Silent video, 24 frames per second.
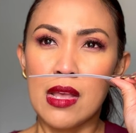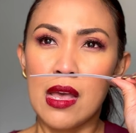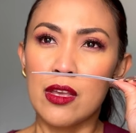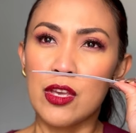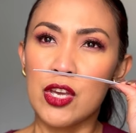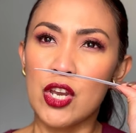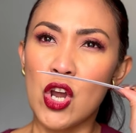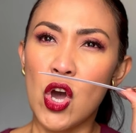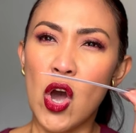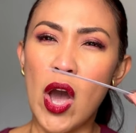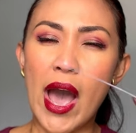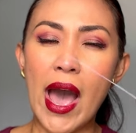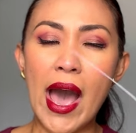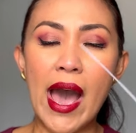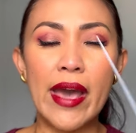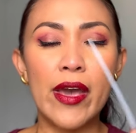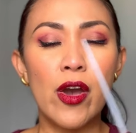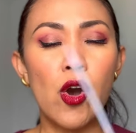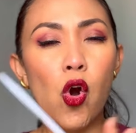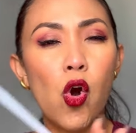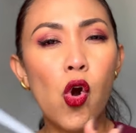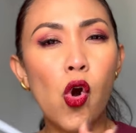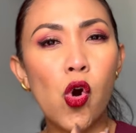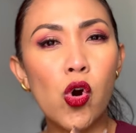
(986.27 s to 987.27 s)
you know, I
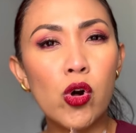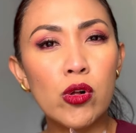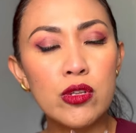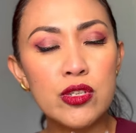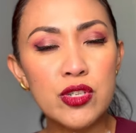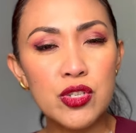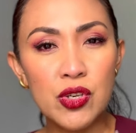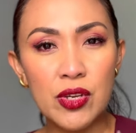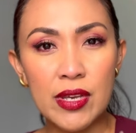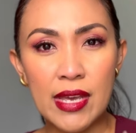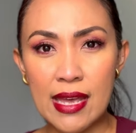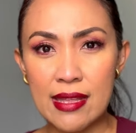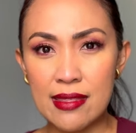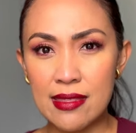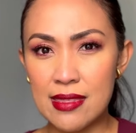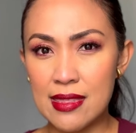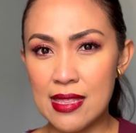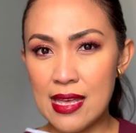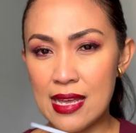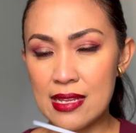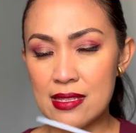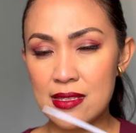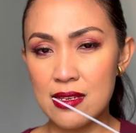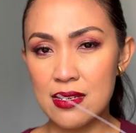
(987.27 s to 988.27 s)
also get
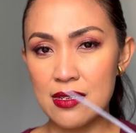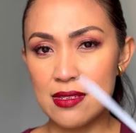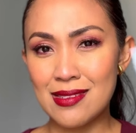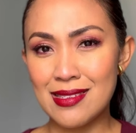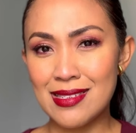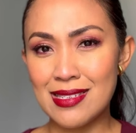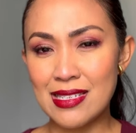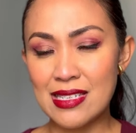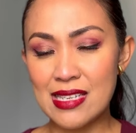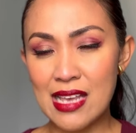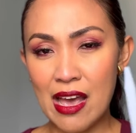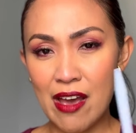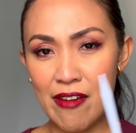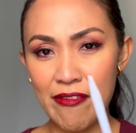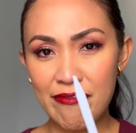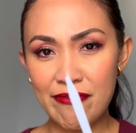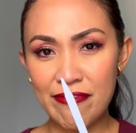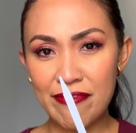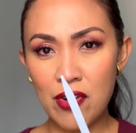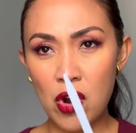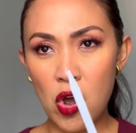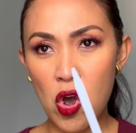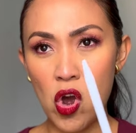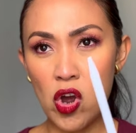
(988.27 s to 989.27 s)
that
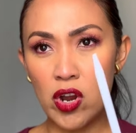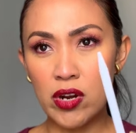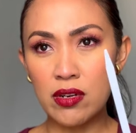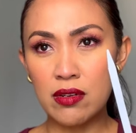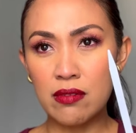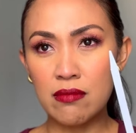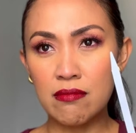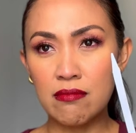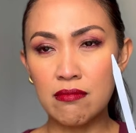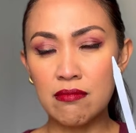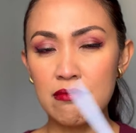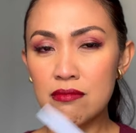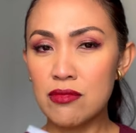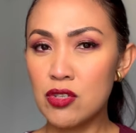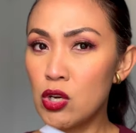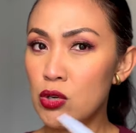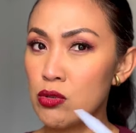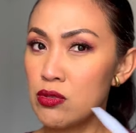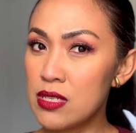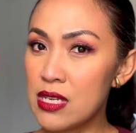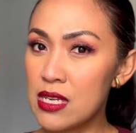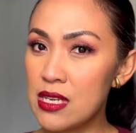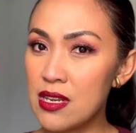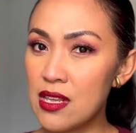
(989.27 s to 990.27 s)
saffron
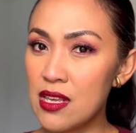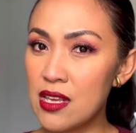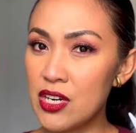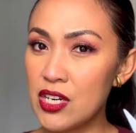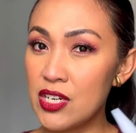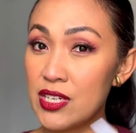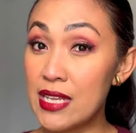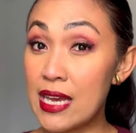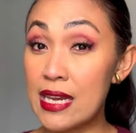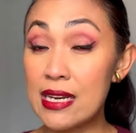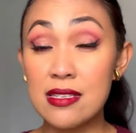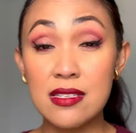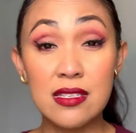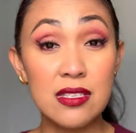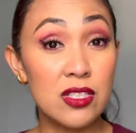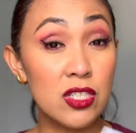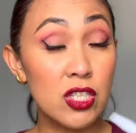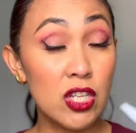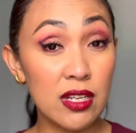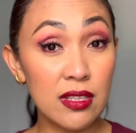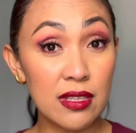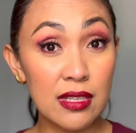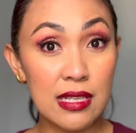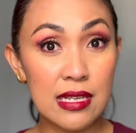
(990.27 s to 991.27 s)
note in here that is
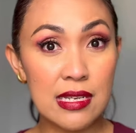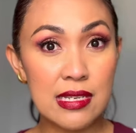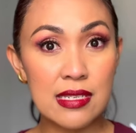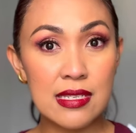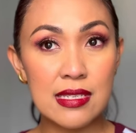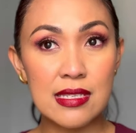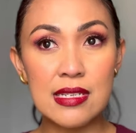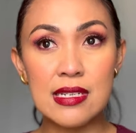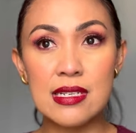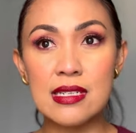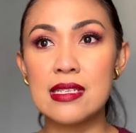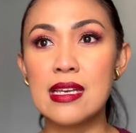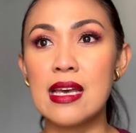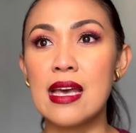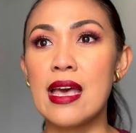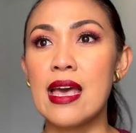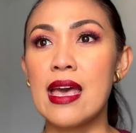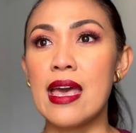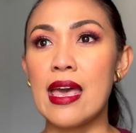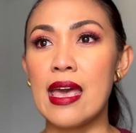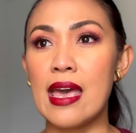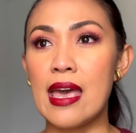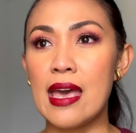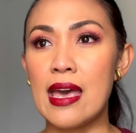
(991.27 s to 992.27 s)
not listed.
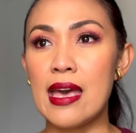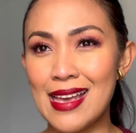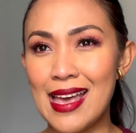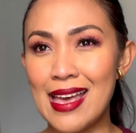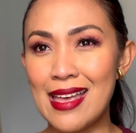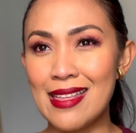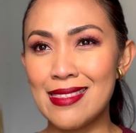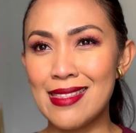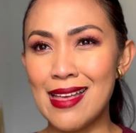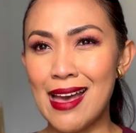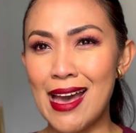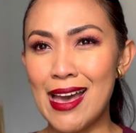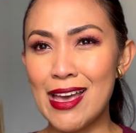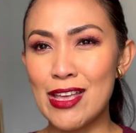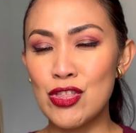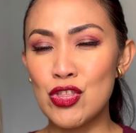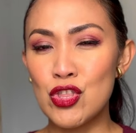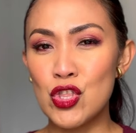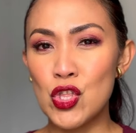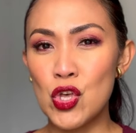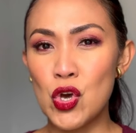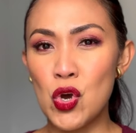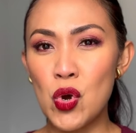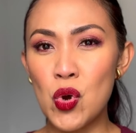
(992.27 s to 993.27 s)
And, and I
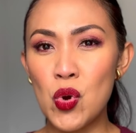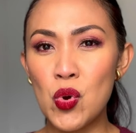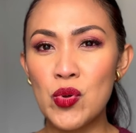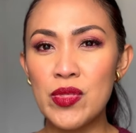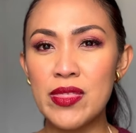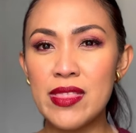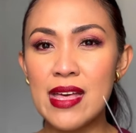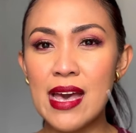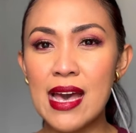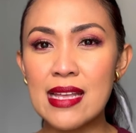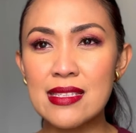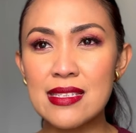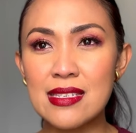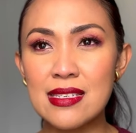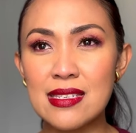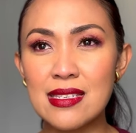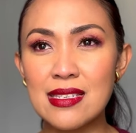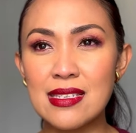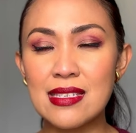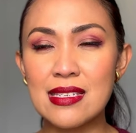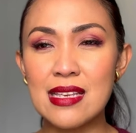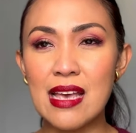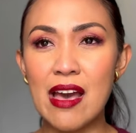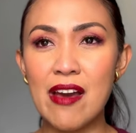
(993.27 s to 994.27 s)
know that
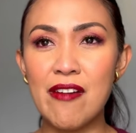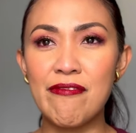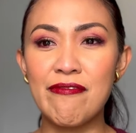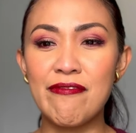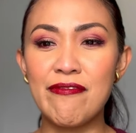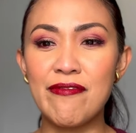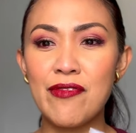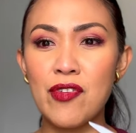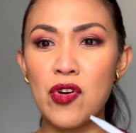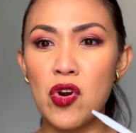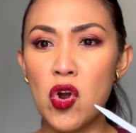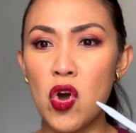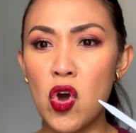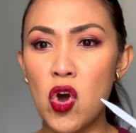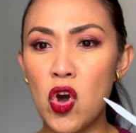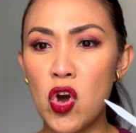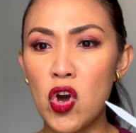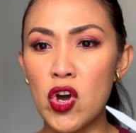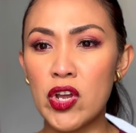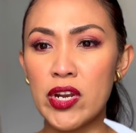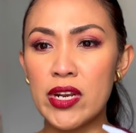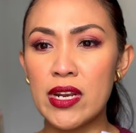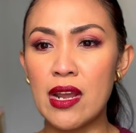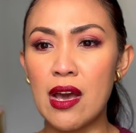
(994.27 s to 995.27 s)

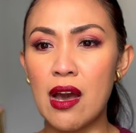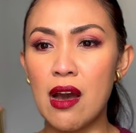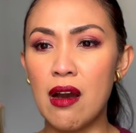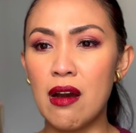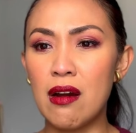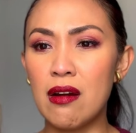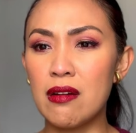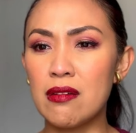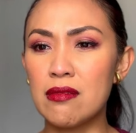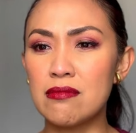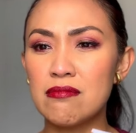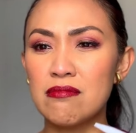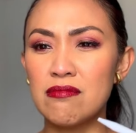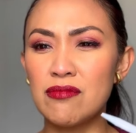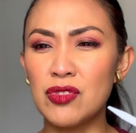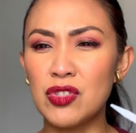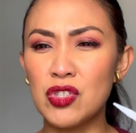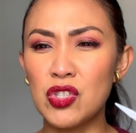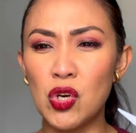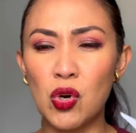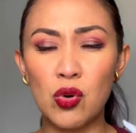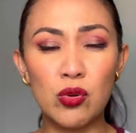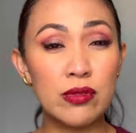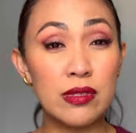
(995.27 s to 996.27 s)
saffron um,
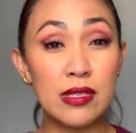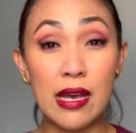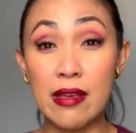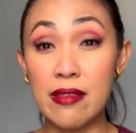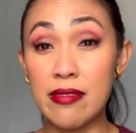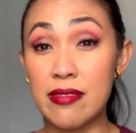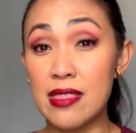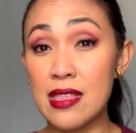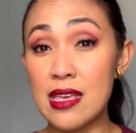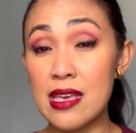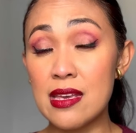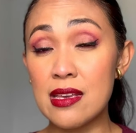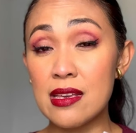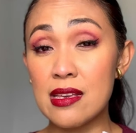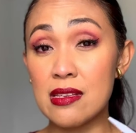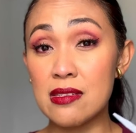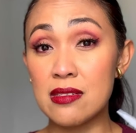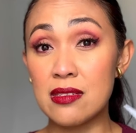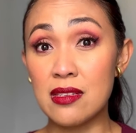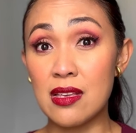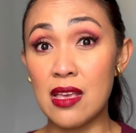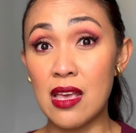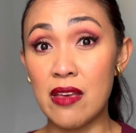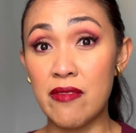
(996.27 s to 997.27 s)
note, I think,
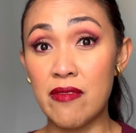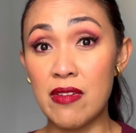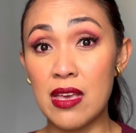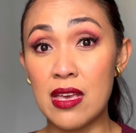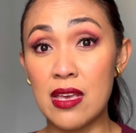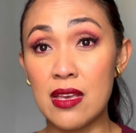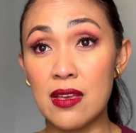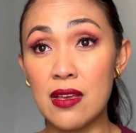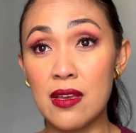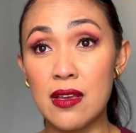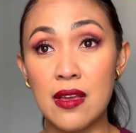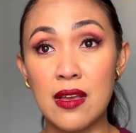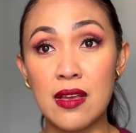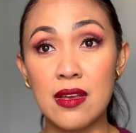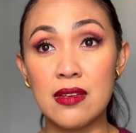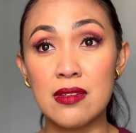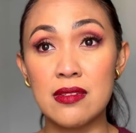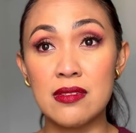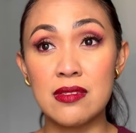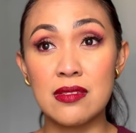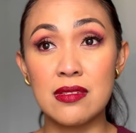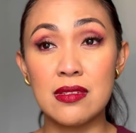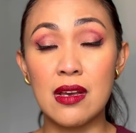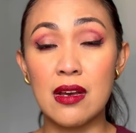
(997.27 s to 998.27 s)
is giving
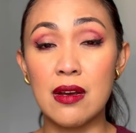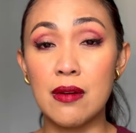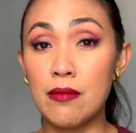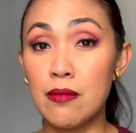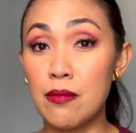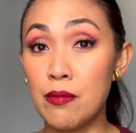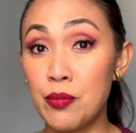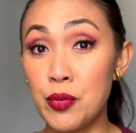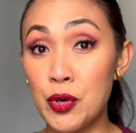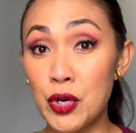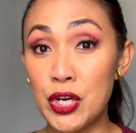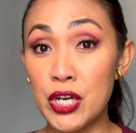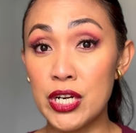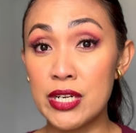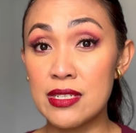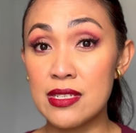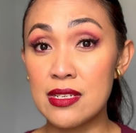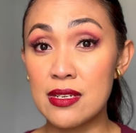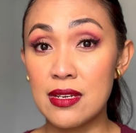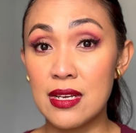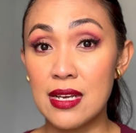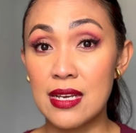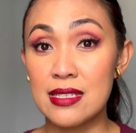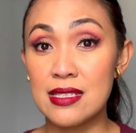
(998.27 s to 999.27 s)
some burnt
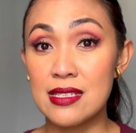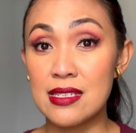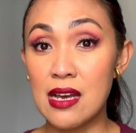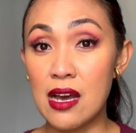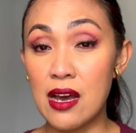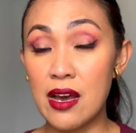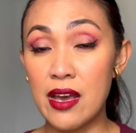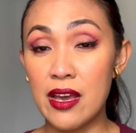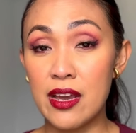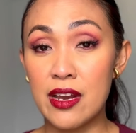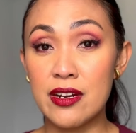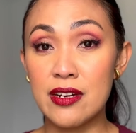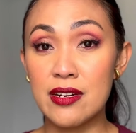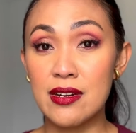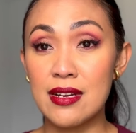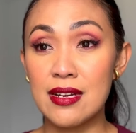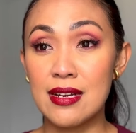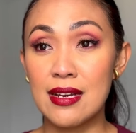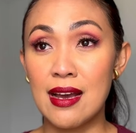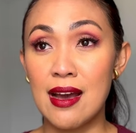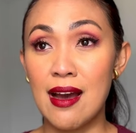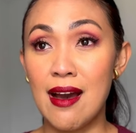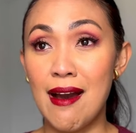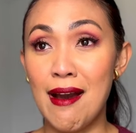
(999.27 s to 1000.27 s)
tire
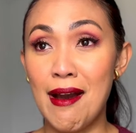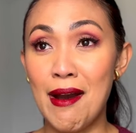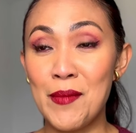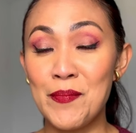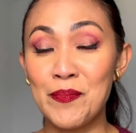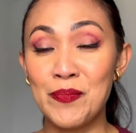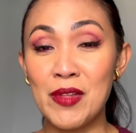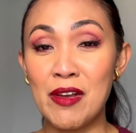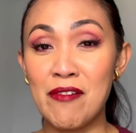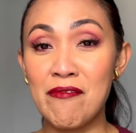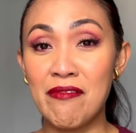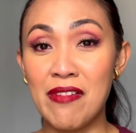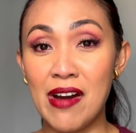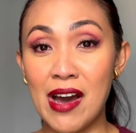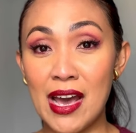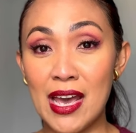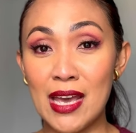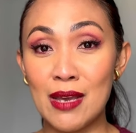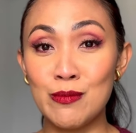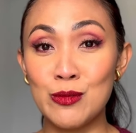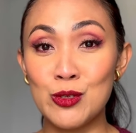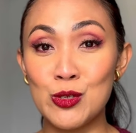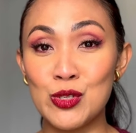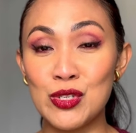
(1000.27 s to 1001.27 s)
um,
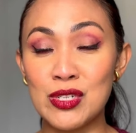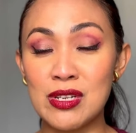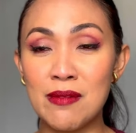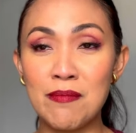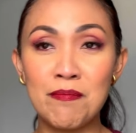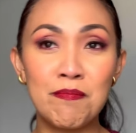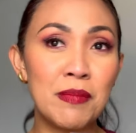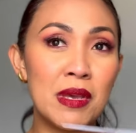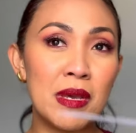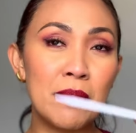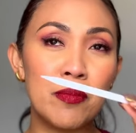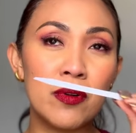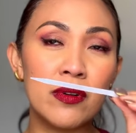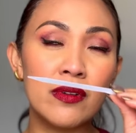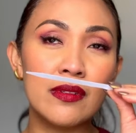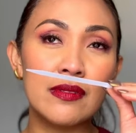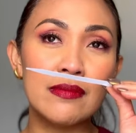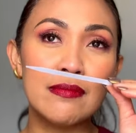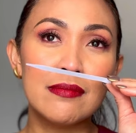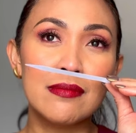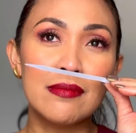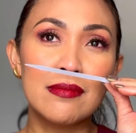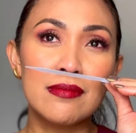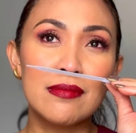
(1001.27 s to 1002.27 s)
vibe to some
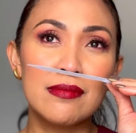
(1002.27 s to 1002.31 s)
people.